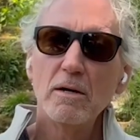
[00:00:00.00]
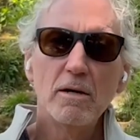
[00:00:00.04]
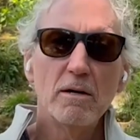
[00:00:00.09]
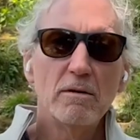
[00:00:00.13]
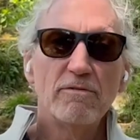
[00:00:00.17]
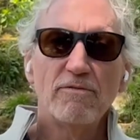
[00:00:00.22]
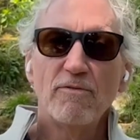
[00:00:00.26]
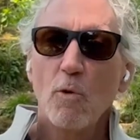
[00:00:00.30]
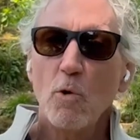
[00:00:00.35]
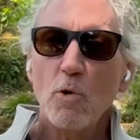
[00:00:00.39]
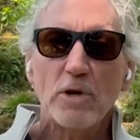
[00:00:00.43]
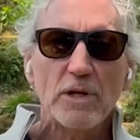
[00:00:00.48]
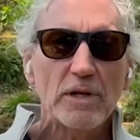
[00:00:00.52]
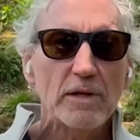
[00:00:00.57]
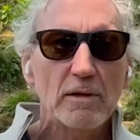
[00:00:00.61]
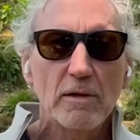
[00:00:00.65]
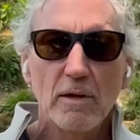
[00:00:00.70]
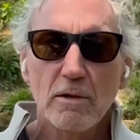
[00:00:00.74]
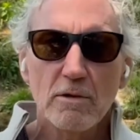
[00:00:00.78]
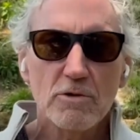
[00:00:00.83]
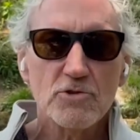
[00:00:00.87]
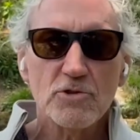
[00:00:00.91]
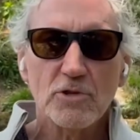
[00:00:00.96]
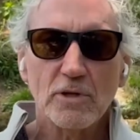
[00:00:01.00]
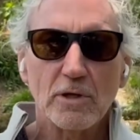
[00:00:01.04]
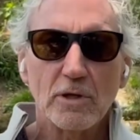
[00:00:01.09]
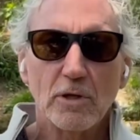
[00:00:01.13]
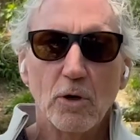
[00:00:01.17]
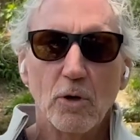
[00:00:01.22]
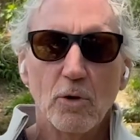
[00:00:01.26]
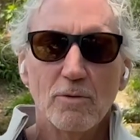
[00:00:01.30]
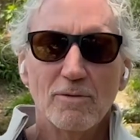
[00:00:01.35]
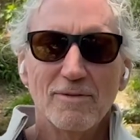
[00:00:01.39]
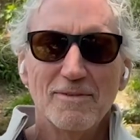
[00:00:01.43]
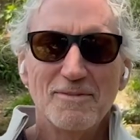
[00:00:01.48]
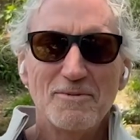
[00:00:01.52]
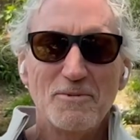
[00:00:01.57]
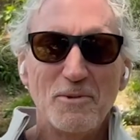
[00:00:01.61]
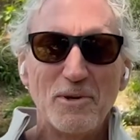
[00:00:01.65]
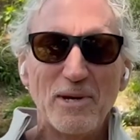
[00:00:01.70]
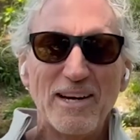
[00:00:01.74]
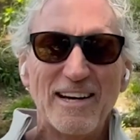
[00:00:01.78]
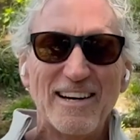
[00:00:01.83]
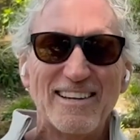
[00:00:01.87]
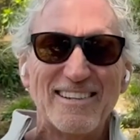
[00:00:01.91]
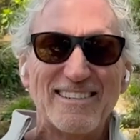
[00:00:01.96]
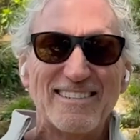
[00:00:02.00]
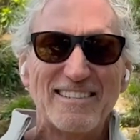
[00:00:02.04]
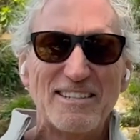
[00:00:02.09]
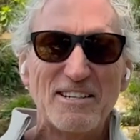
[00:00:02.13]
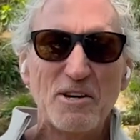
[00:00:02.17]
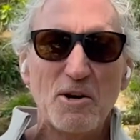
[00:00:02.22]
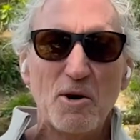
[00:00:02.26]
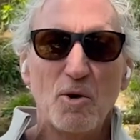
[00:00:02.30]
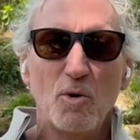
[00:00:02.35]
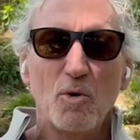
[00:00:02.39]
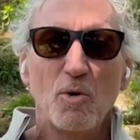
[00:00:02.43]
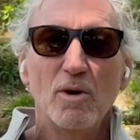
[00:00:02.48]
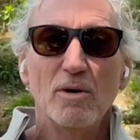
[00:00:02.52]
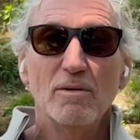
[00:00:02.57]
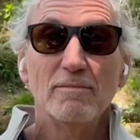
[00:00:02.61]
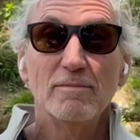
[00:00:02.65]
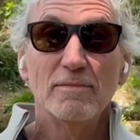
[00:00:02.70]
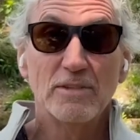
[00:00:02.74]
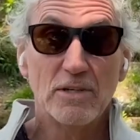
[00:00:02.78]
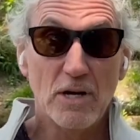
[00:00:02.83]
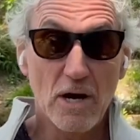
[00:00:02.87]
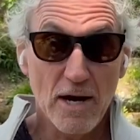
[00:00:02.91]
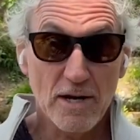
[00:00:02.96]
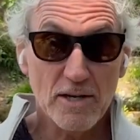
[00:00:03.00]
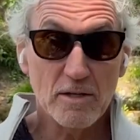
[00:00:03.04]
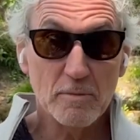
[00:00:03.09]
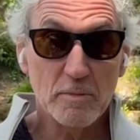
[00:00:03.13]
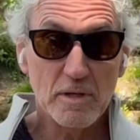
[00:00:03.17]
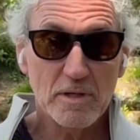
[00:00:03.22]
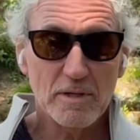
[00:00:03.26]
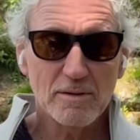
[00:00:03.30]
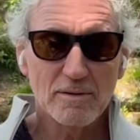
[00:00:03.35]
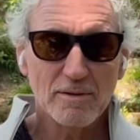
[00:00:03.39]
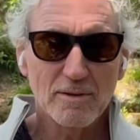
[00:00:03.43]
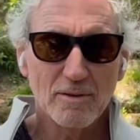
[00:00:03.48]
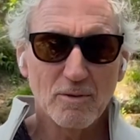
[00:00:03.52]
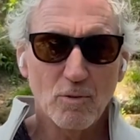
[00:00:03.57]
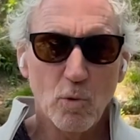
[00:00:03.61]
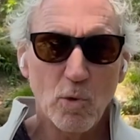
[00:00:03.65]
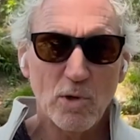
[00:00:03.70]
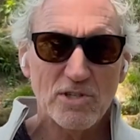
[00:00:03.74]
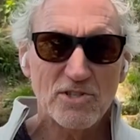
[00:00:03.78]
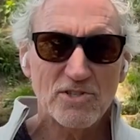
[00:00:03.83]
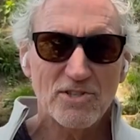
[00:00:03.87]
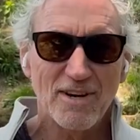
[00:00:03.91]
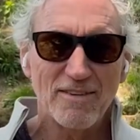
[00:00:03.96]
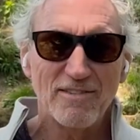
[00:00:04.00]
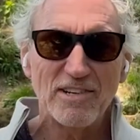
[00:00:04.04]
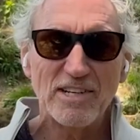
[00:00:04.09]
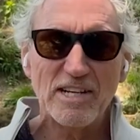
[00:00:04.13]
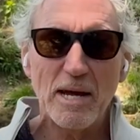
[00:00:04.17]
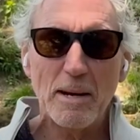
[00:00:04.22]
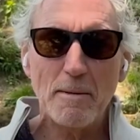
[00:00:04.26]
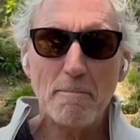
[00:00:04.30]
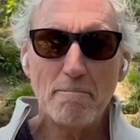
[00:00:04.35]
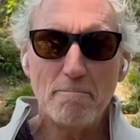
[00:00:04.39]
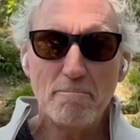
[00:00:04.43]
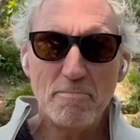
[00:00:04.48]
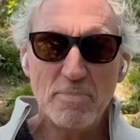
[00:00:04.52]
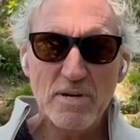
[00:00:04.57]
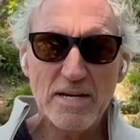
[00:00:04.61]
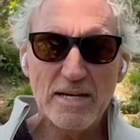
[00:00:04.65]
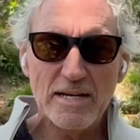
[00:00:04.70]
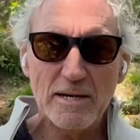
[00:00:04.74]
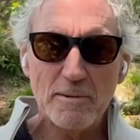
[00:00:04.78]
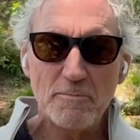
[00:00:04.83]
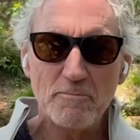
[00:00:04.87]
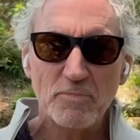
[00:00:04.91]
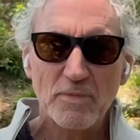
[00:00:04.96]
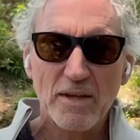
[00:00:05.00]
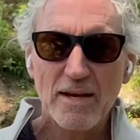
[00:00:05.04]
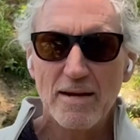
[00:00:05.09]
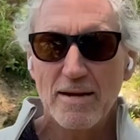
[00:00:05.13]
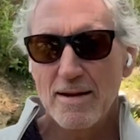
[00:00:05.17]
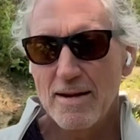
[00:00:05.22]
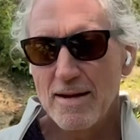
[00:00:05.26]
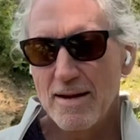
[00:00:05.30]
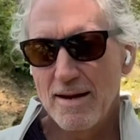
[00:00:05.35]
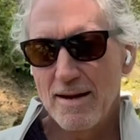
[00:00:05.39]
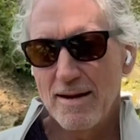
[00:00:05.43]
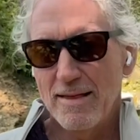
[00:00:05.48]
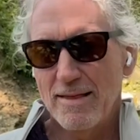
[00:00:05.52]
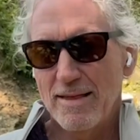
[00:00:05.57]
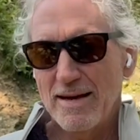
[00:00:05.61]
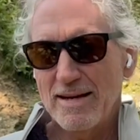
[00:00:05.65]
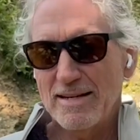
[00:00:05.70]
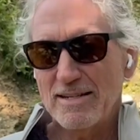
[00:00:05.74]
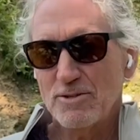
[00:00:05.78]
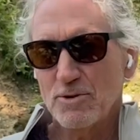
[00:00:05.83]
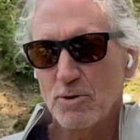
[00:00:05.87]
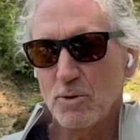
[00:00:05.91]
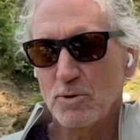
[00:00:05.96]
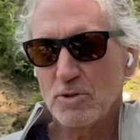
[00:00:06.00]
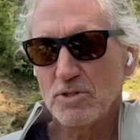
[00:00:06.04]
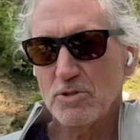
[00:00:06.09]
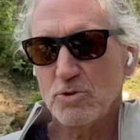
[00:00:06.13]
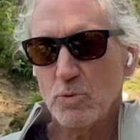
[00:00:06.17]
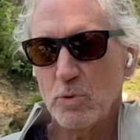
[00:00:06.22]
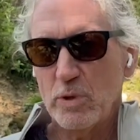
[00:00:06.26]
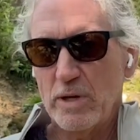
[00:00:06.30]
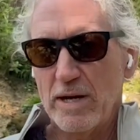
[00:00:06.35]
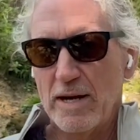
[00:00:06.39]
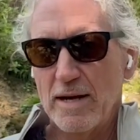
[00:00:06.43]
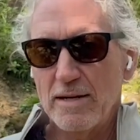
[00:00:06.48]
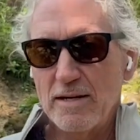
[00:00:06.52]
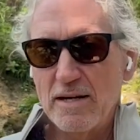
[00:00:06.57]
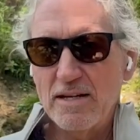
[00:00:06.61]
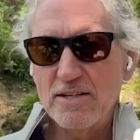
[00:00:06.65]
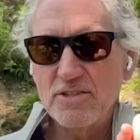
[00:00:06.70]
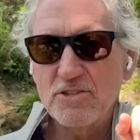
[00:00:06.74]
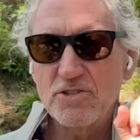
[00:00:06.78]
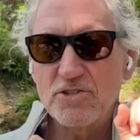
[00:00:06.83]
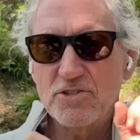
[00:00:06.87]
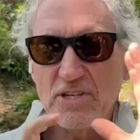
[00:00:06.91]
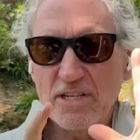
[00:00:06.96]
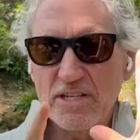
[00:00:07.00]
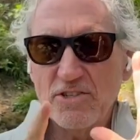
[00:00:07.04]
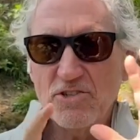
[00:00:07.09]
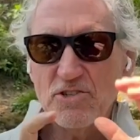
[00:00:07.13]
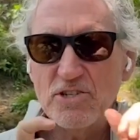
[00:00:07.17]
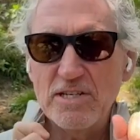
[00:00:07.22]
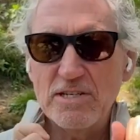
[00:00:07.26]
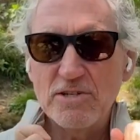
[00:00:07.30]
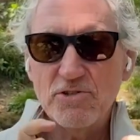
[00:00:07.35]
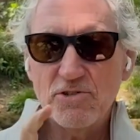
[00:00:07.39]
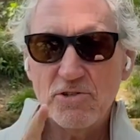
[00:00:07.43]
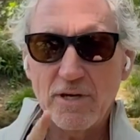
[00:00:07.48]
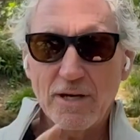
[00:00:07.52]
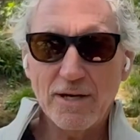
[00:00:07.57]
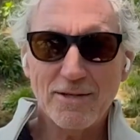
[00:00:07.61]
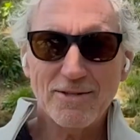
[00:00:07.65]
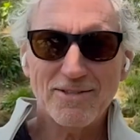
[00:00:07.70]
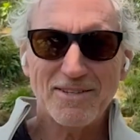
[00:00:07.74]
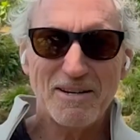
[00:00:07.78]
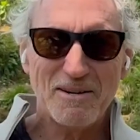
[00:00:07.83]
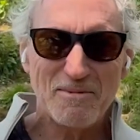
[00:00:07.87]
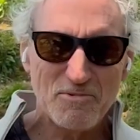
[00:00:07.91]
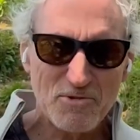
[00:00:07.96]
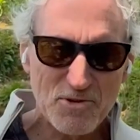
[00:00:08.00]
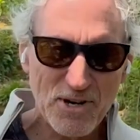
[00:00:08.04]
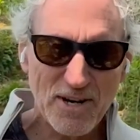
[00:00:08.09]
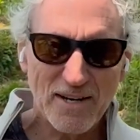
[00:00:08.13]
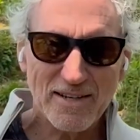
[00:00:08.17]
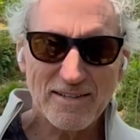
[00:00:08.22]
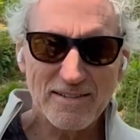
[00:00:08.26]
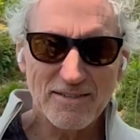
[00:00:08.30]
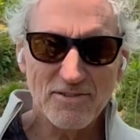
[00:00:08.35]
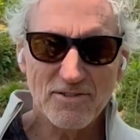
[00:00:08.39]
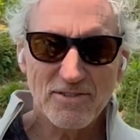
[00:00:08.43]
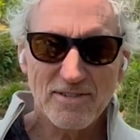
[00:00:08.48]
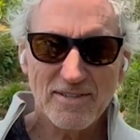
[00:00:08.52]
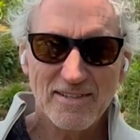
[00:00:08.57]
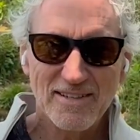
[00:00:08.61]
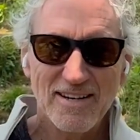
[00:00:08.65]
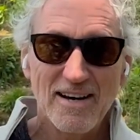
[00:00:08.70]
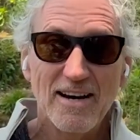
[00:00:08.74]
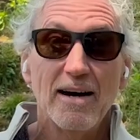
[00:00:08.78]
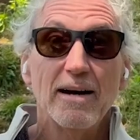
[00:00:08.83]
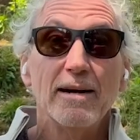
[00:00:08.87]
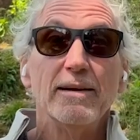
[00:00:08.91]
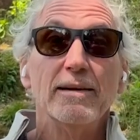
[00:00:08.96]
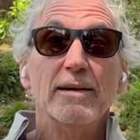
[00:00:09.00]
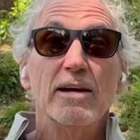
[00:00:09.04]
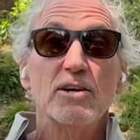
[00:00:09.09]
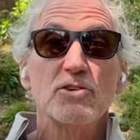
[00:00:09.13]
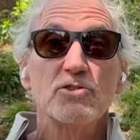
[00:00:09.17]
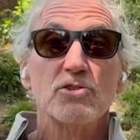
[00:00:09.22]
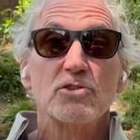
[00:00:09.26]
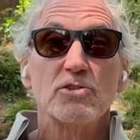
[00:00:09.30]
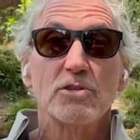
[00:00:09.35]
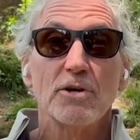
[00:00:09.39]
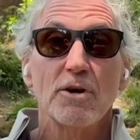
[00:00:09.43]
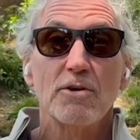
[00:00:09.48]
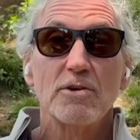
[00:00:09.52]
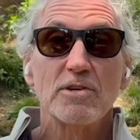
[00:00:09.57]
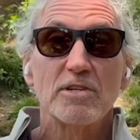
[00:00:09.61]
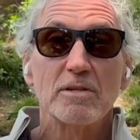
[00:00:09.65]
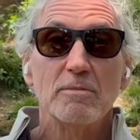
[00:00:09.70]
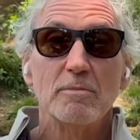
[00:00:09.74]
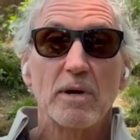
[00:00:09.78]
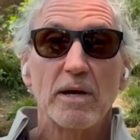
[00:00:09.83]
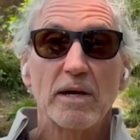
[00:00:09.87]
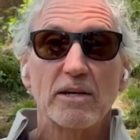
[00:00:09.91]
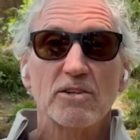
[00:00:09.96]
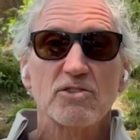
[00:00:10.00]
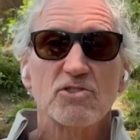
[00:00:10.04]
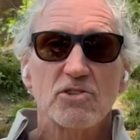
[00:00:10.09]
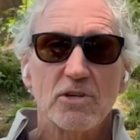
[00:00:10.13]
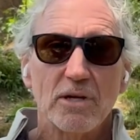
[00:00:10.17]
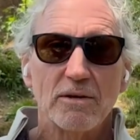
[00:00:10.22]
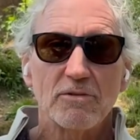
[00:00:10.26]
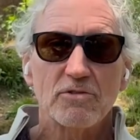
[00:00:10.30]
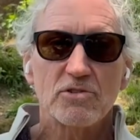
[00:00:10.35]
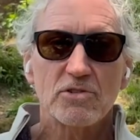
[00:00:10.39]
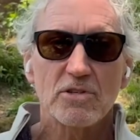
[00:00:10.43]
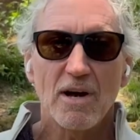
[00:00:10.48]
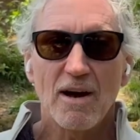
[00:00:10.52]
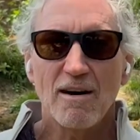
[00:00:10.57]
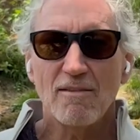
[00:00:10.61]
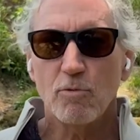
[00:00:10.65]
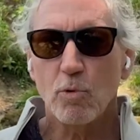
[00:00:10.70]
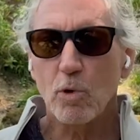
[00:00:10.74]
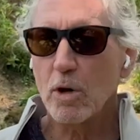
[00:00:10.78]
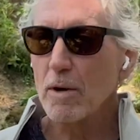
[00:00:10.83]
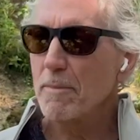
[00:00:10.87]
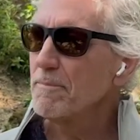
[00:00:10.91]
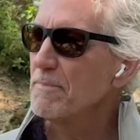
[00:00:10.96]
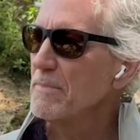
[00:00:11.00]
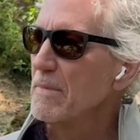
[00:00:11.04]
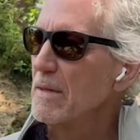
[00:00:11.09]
40 years ago, we had DO document 178B. That told us we had 66 objectives necessary to make safe software.